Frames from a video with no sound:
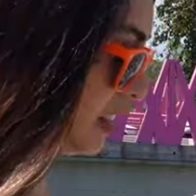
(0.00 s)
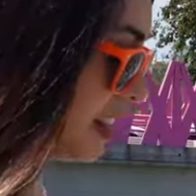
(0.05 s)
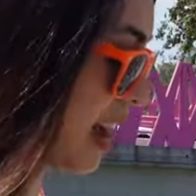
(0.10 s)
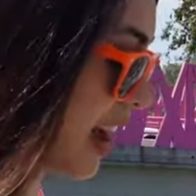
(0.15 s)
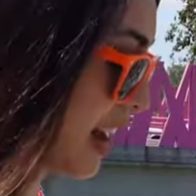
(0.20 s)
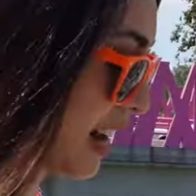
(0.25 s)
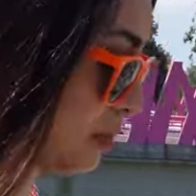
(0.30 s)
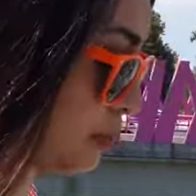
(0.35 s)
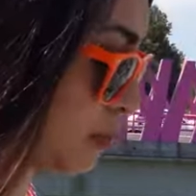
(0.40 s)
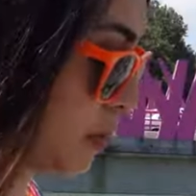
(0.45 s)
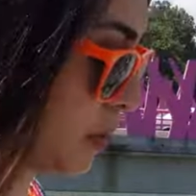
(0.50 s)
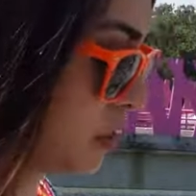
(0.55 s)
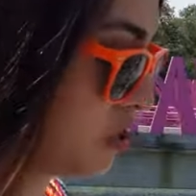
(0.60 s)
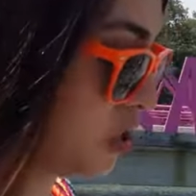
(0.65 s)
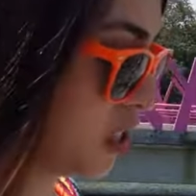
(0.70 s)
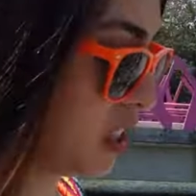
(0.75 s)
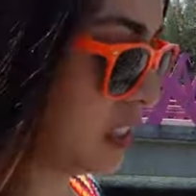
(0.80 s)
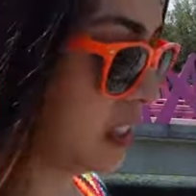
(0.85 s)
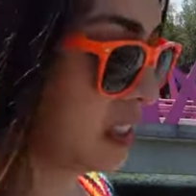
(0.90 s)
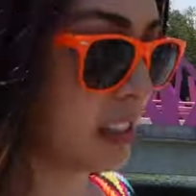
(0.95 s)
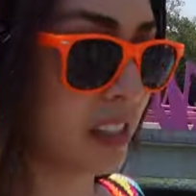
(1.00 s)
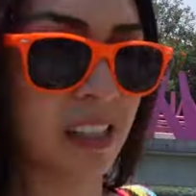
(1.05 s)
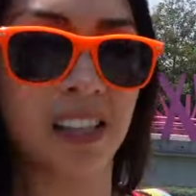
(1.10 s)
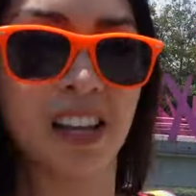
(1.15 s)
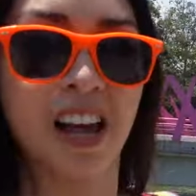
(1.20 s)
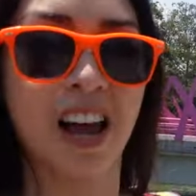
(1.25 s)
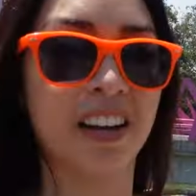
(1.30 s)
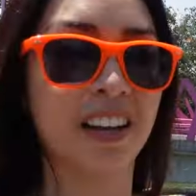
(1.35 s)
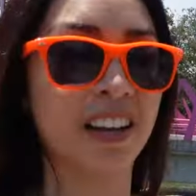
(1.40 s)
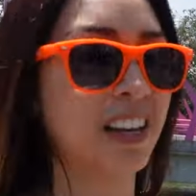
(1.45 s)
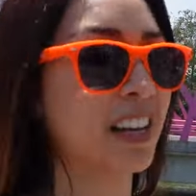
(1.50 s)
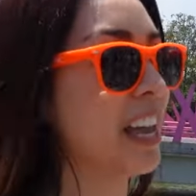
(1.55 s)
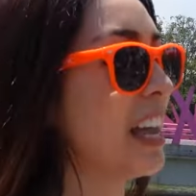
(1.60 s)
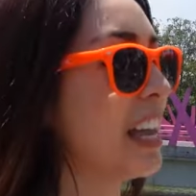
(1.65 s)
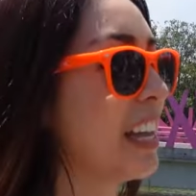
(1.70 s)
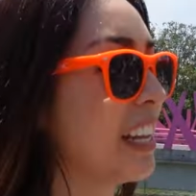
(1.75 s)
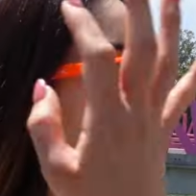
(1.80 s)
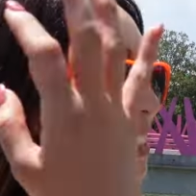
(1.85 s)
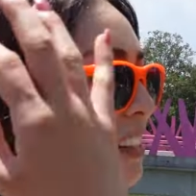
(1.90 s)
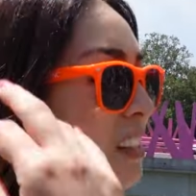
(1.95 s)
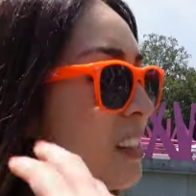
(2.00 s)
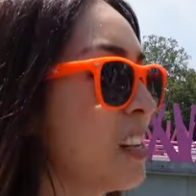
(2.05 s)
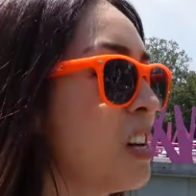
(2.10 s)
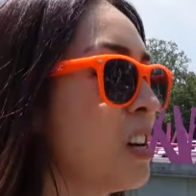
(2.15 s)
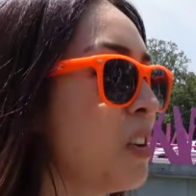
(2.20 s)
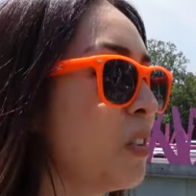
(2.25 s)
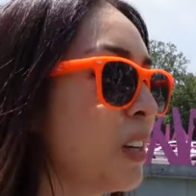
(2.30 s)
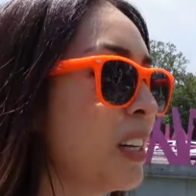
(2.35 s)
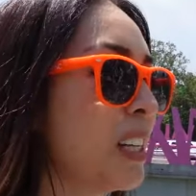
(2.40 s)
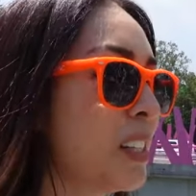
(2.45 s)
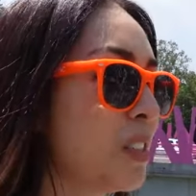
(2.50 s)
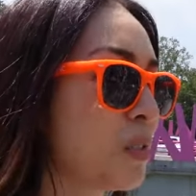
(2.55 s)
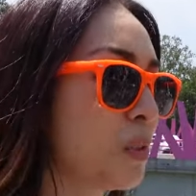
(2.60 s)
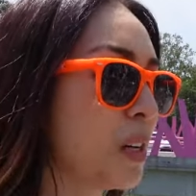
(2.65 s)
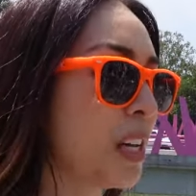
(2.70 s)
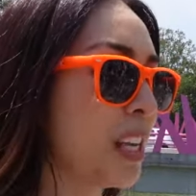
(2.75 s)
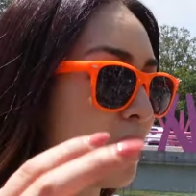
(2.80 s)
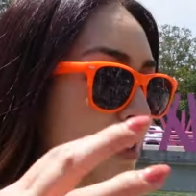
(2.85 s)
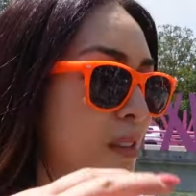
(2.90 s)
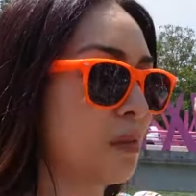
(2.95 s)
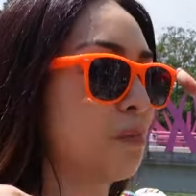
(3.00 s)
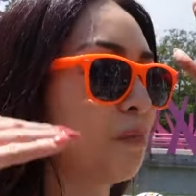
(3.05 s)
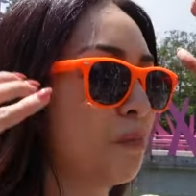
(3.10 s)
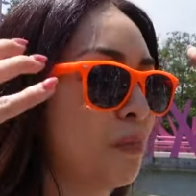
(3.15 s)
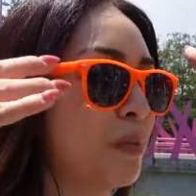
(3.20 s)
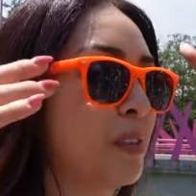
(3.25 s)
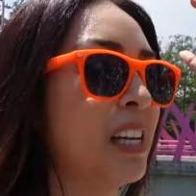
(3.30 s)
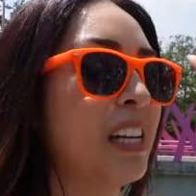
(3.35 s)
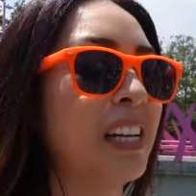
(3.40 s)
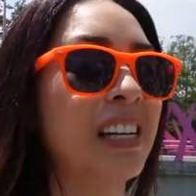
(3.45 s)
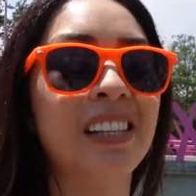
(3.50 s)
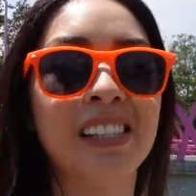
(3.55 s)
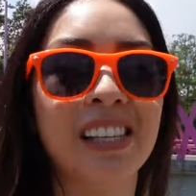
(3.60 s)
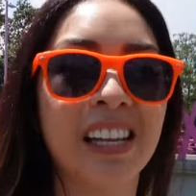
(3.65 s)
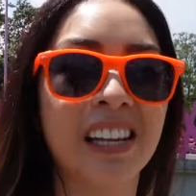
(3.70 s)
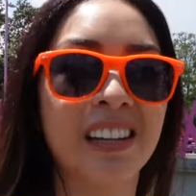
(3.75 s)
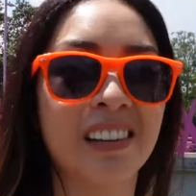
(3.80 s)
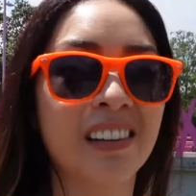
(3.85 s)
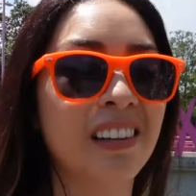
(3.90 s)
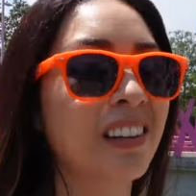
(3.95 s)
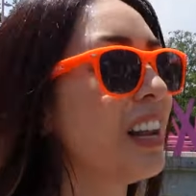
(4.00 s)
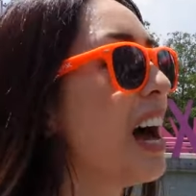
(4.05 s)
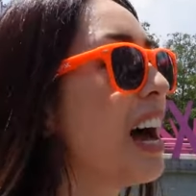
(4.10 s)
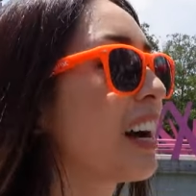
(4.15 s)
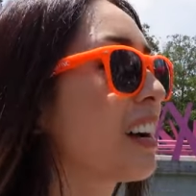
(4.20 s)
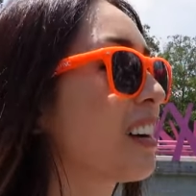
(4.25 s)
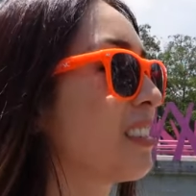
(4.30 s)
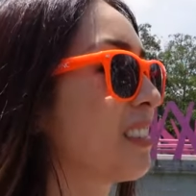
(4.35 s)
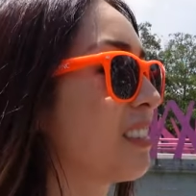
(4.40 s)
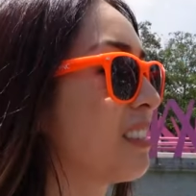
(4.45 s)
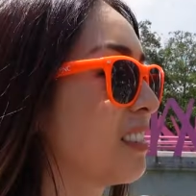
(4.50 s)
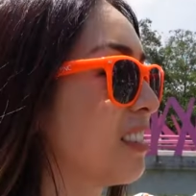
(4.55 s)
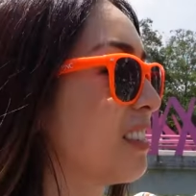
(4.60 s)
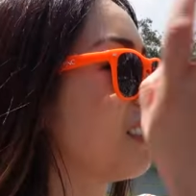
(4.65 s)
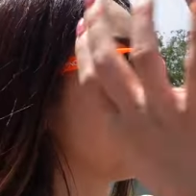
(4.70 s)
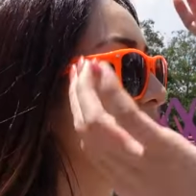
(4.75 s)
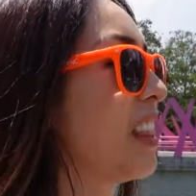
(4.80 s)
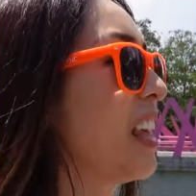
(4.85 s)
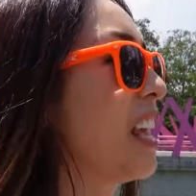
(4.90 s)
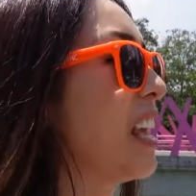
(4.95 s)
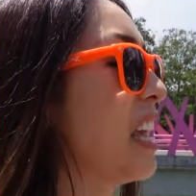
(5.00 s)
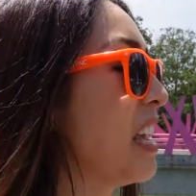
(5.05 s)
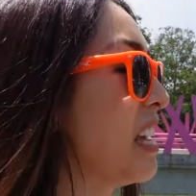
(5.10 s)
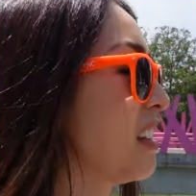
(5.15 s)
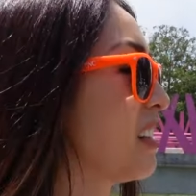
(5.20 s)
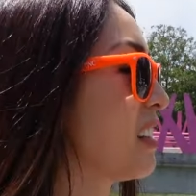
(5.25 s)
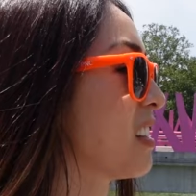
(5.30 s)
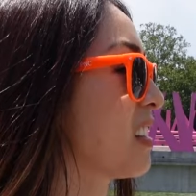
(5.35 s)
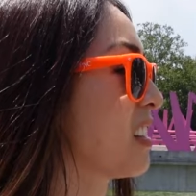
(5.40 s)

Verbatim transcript: lock bridges and the lock gates. What is with cities and lock thingies?